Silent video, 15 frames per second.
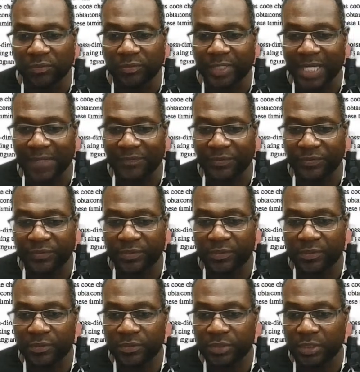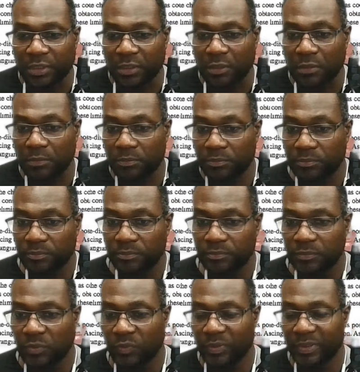And then we have the third term,
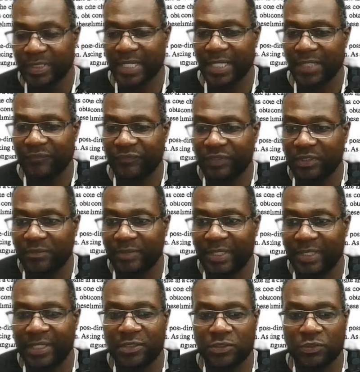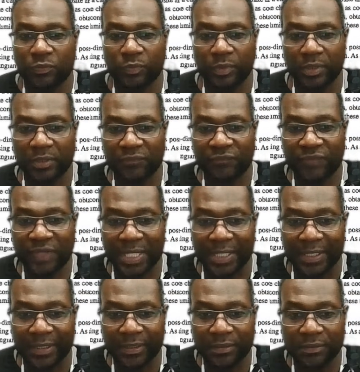1/2 ma squared
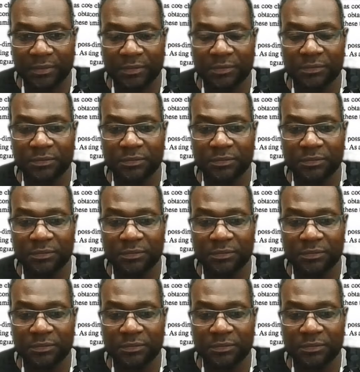phi.